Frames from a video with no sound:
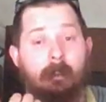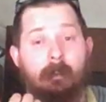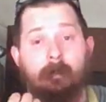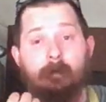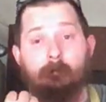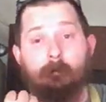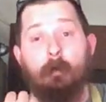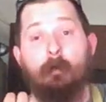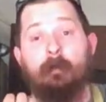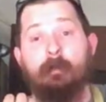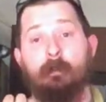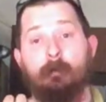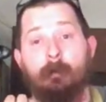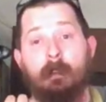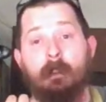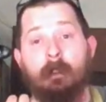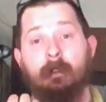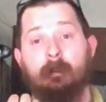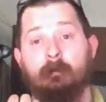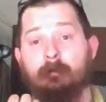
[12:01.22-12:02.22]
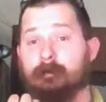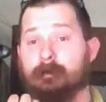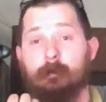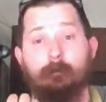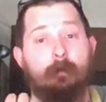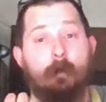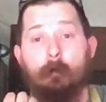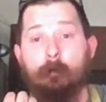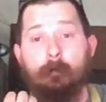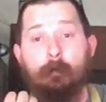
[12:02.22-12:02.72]
and ruin your billet. So
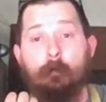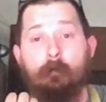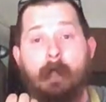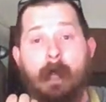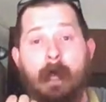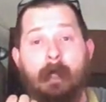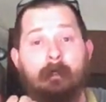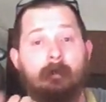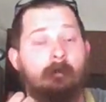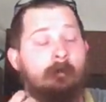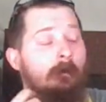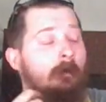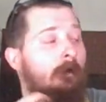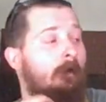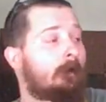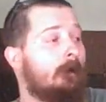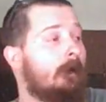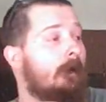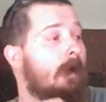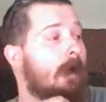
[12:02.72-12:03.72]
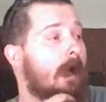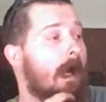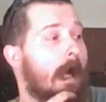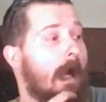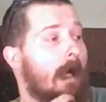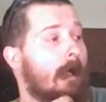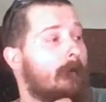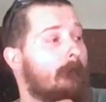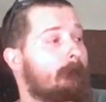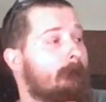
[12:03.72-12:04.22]
don't do that.
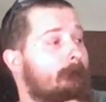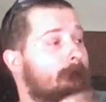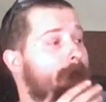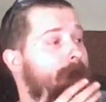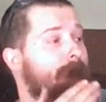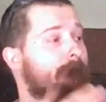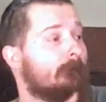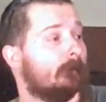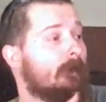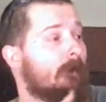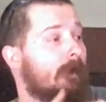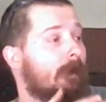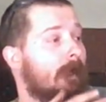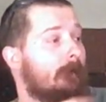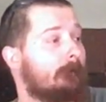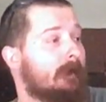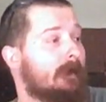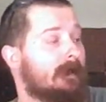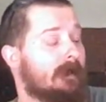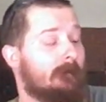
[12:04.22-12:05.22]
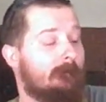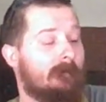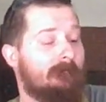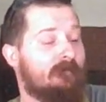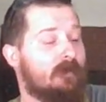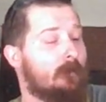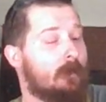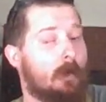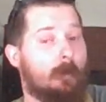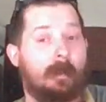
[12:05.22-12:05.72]
I'm going to give it a
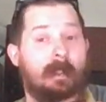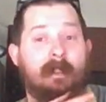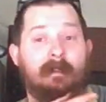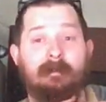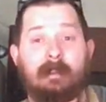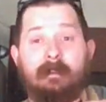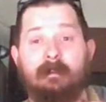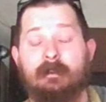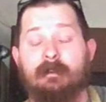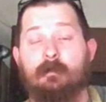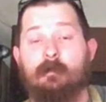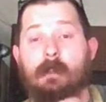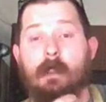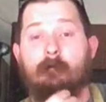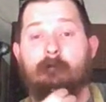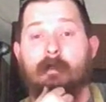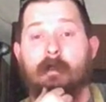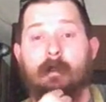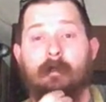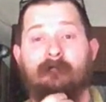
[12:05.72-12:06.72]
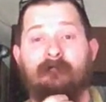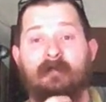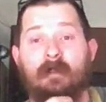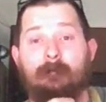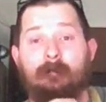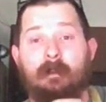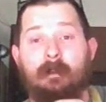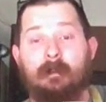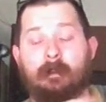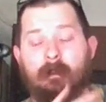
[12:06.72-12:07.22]
few more minutes. I just went over there and
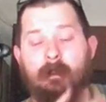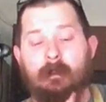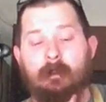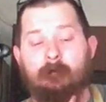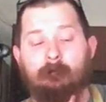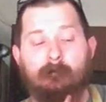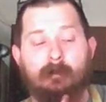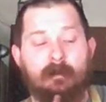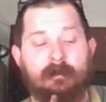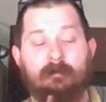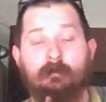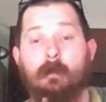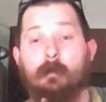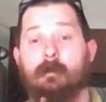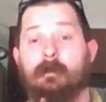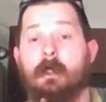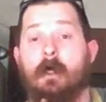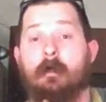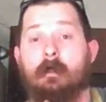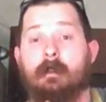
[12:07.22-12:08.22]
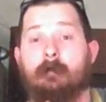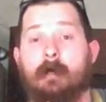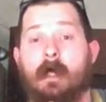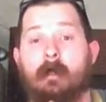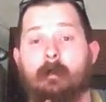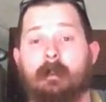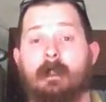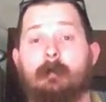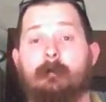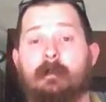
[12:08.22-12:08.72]
flipped it again because we were talking
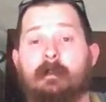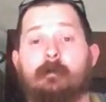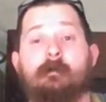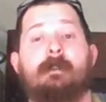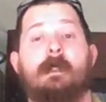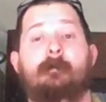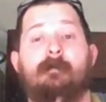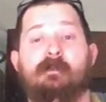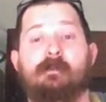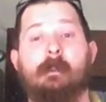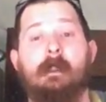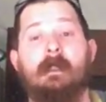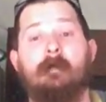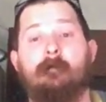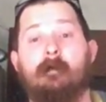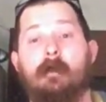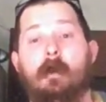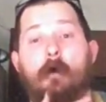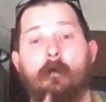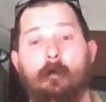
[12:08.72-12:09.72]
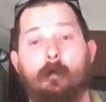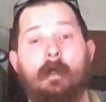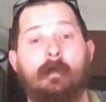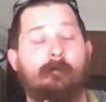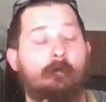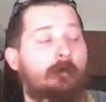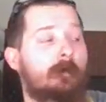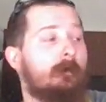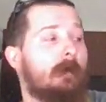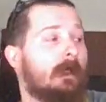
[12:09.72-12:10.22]
about keeping your temperature even all the way
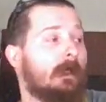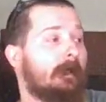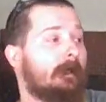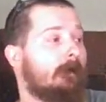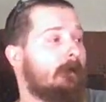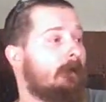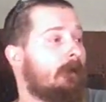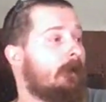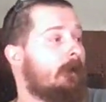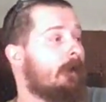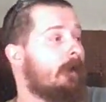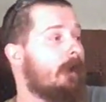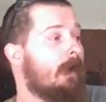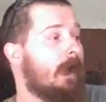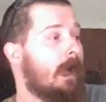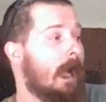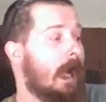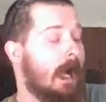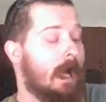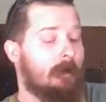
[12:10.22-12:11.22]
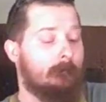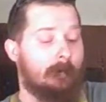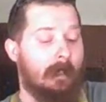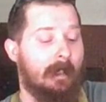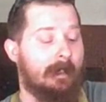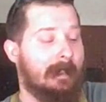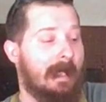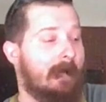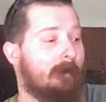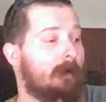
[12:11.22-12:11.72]
through the billet.
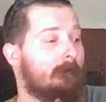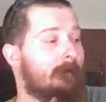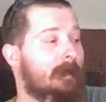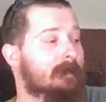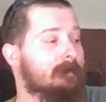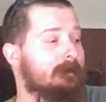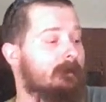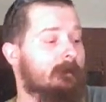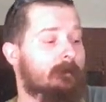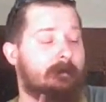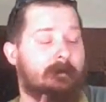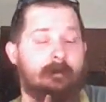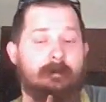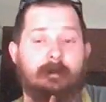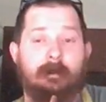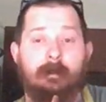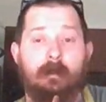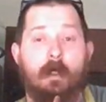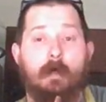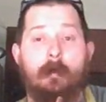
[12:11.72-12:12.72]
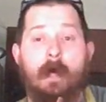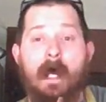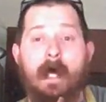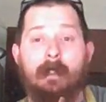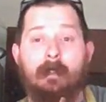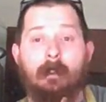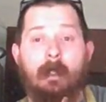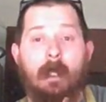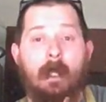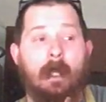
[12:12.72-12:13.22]
And now I'm basically just going to go back
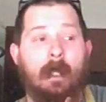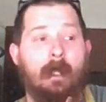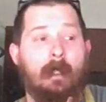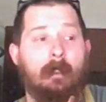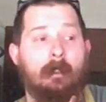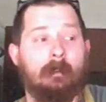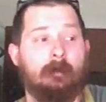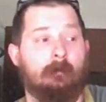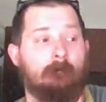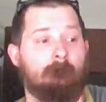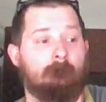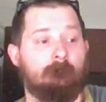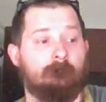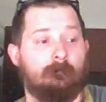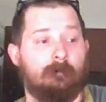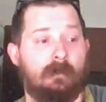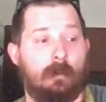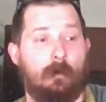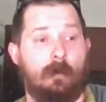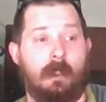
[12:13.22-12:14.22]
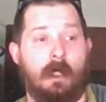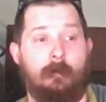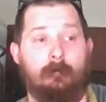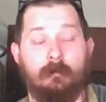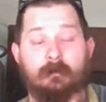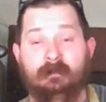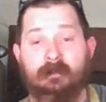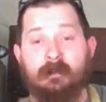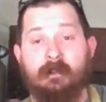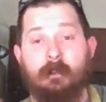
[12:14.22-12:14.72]
and do a
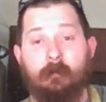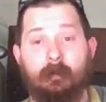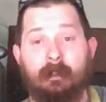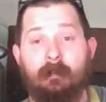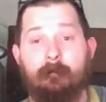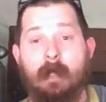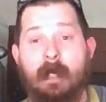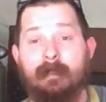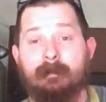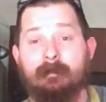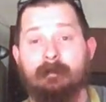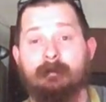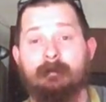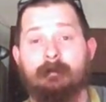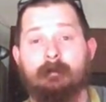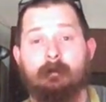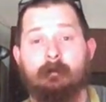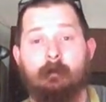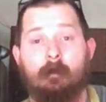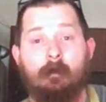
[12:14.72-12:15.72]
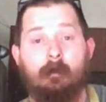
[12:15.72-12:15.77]
couple security passes.